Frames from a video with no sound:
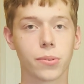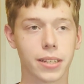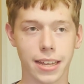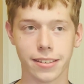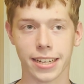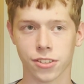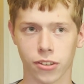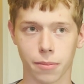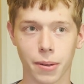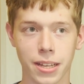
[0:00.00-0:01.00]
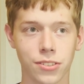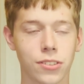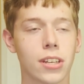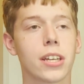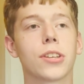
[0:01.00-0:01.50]
get tickets on the
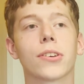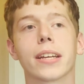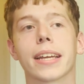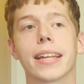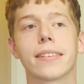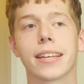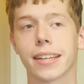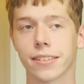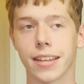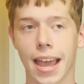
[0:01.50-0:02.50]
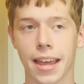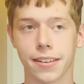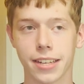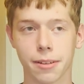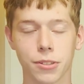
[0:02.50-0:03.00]
bus, you can get tickets at
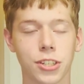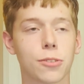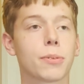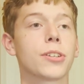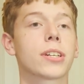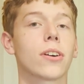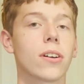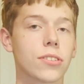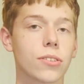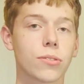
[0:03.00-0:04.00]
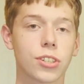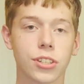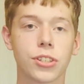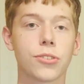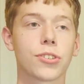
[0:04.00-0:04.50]
ticket machines, but you can also
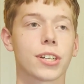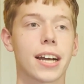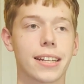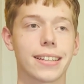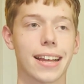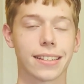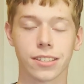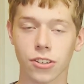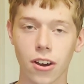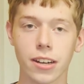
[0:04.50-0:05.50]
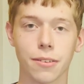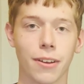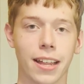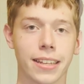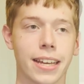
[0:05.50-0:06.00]
just use your contactless card to
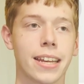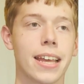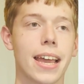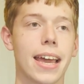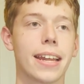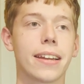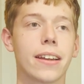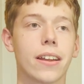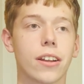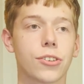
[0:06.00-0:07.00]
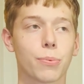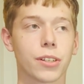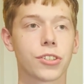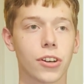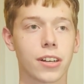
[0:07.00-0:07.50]
validate, and it
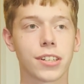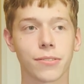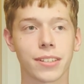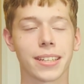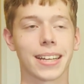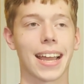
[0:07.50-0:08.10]
will charge everything